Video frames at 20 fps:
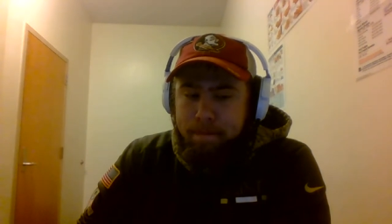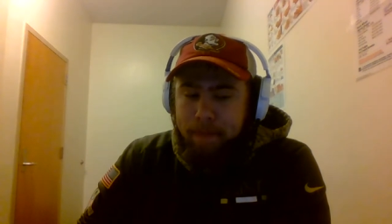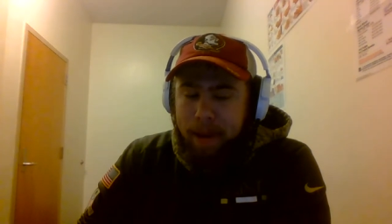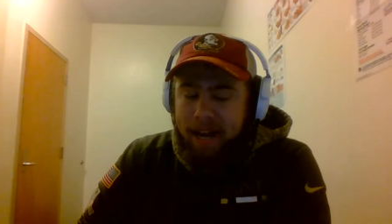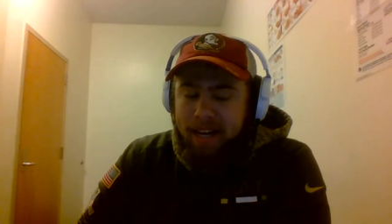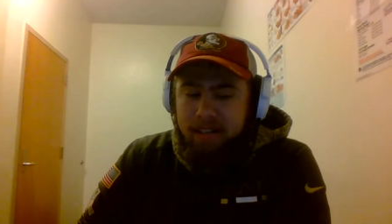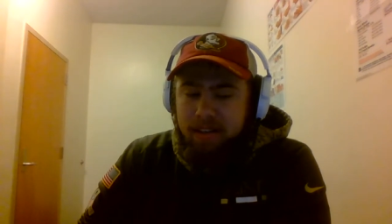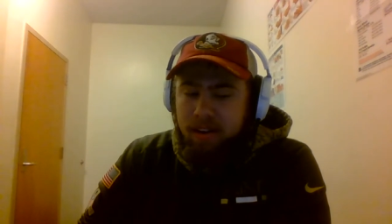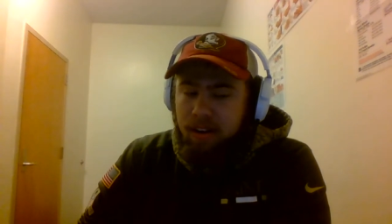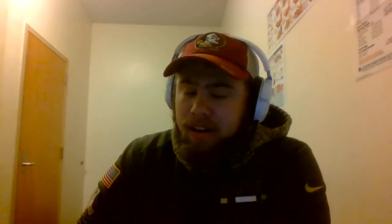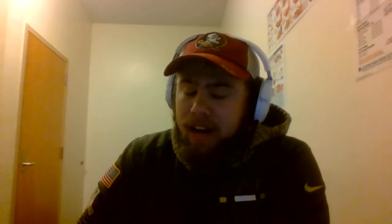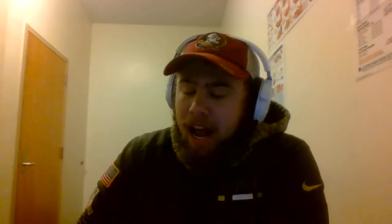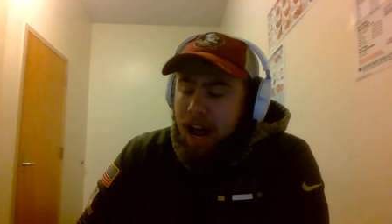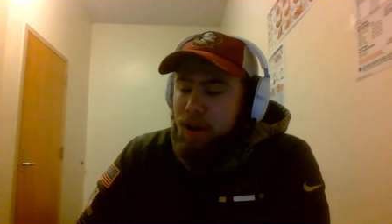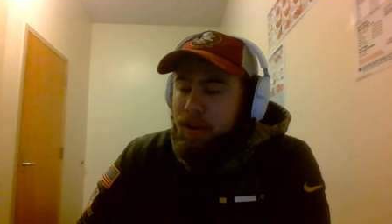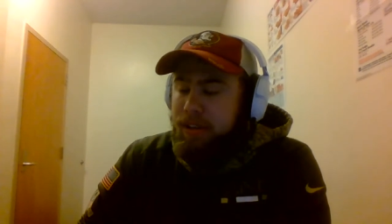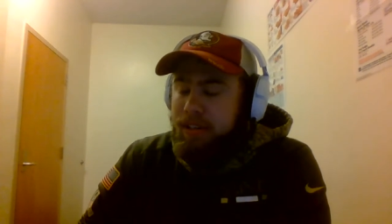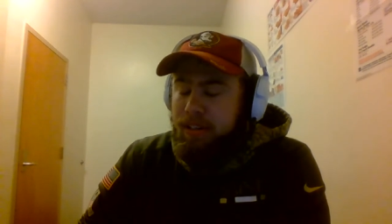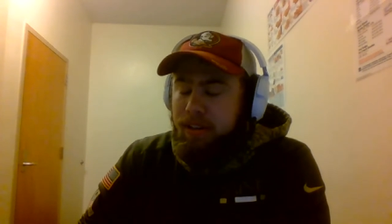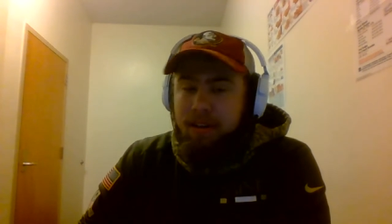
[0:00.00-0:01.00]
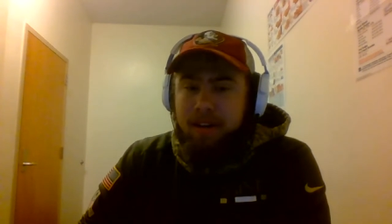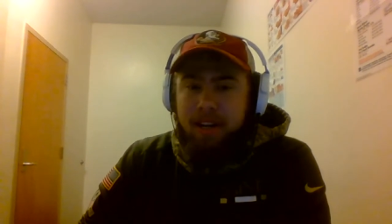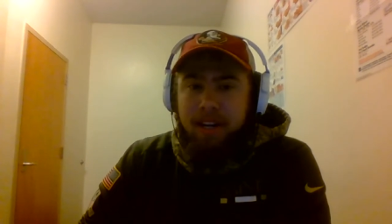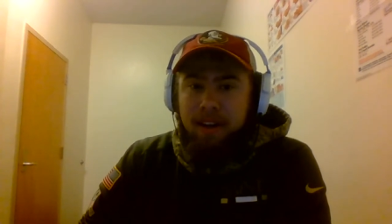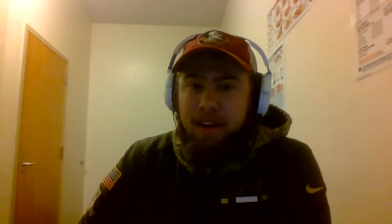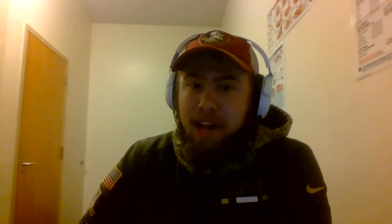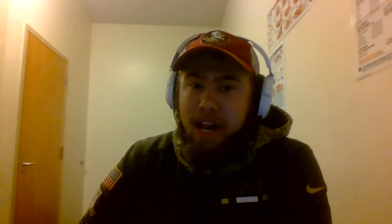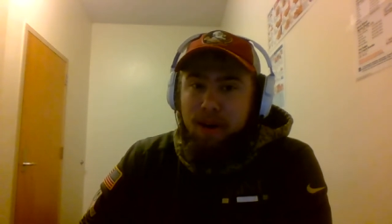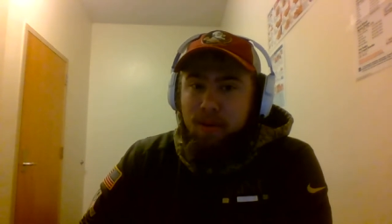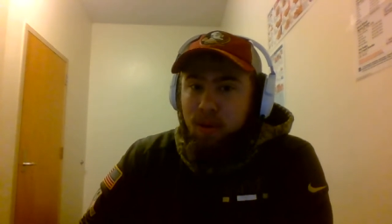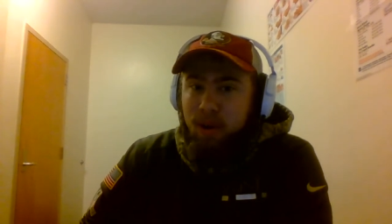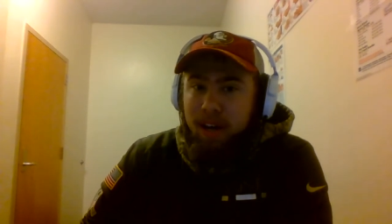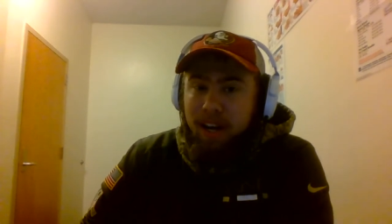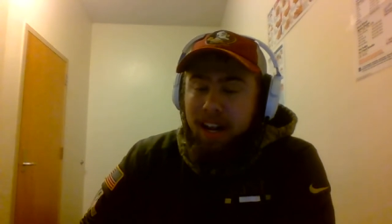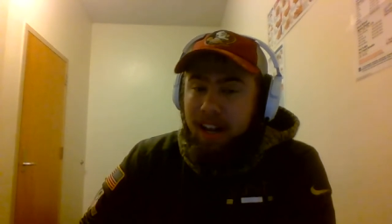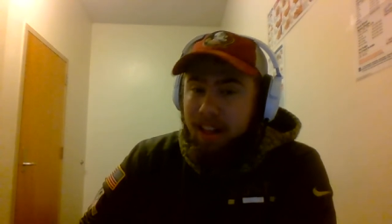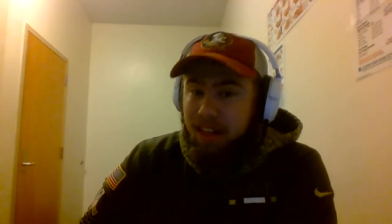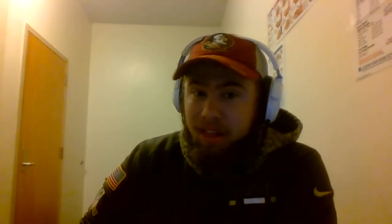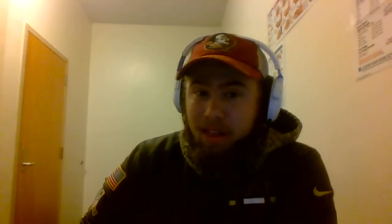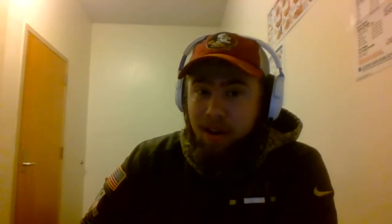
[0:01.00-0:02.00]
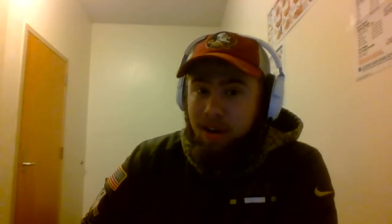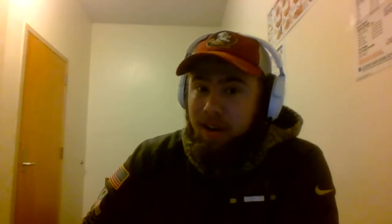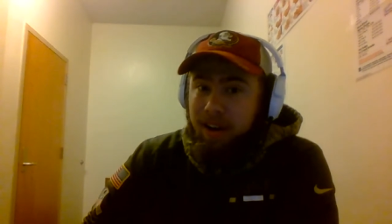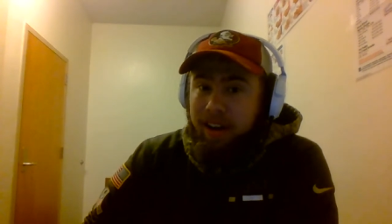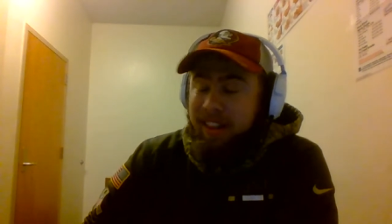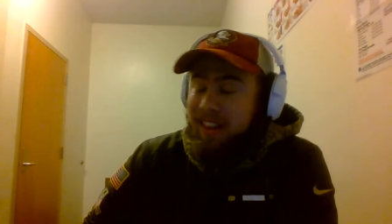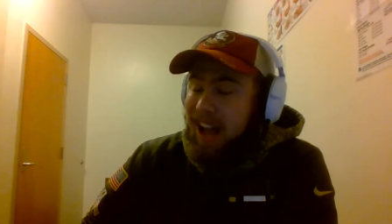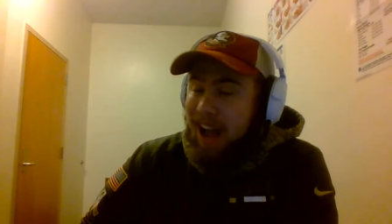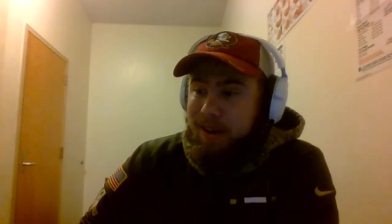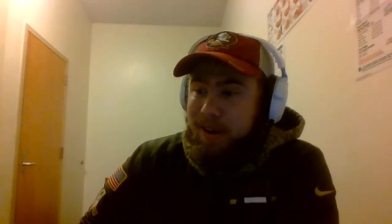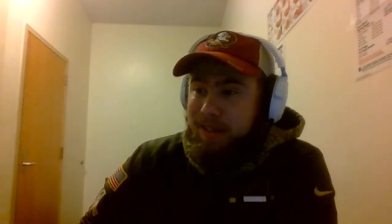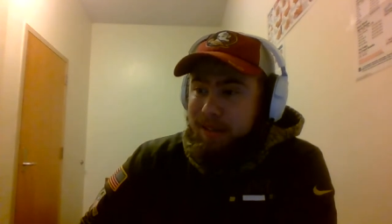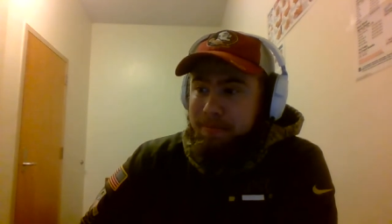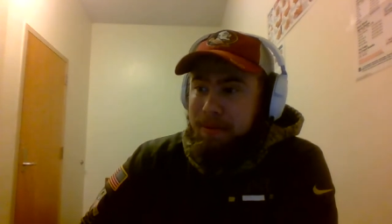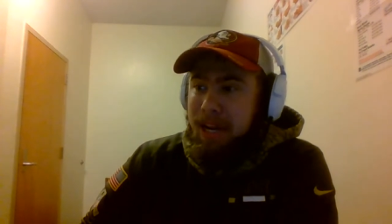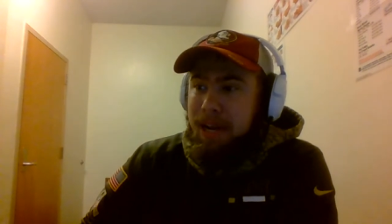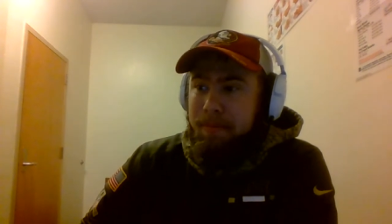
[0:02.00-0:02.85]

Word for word: Based on how it's looking like, we're going to get 30,000